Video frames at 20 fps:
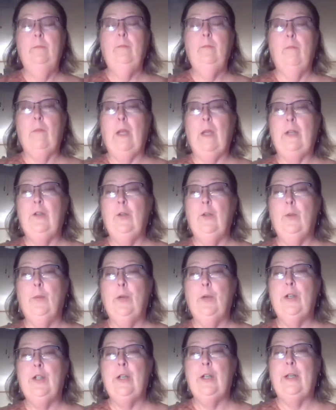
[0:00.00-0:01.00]
I do
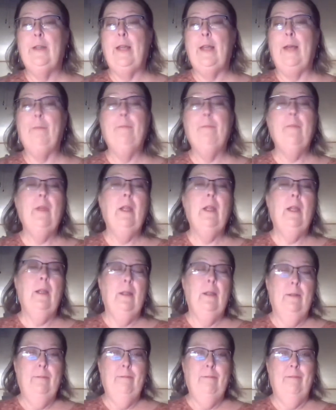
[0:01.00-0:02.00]
appreciate that.
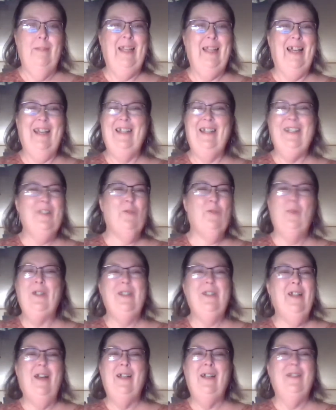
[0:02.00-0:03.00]
Yeah, it just was
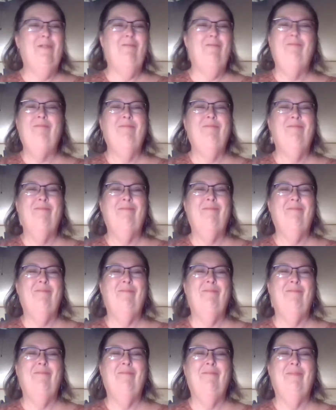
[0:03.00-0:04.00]
not,
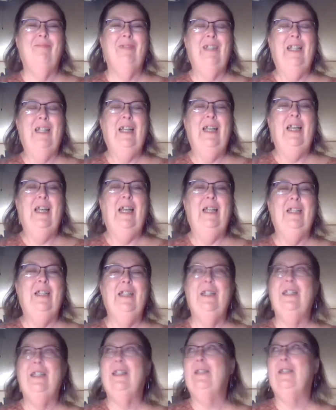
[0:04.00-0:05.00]
it